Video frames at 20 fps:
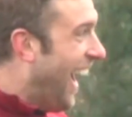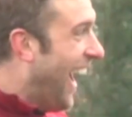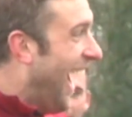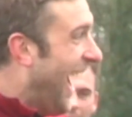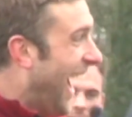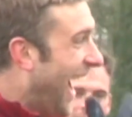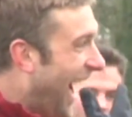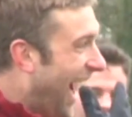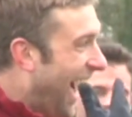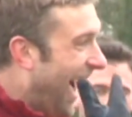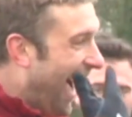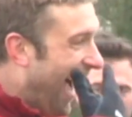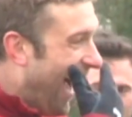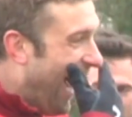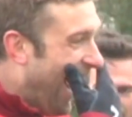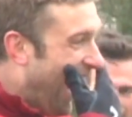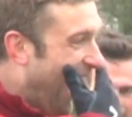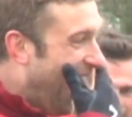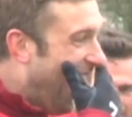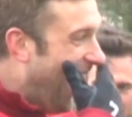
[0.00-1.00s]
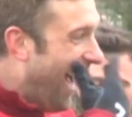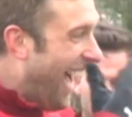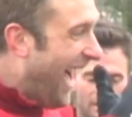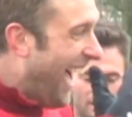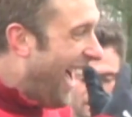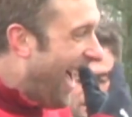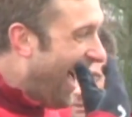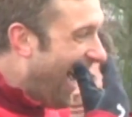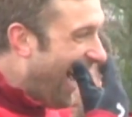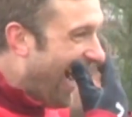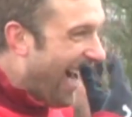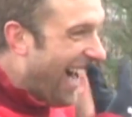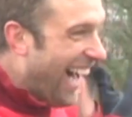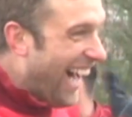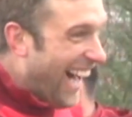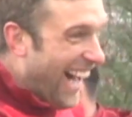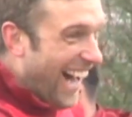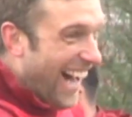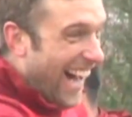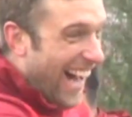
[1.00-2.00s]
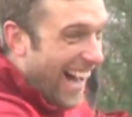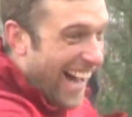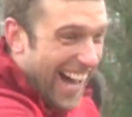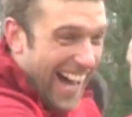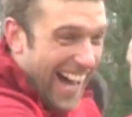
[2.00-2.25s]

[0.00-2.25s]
for trying to care for footballers. If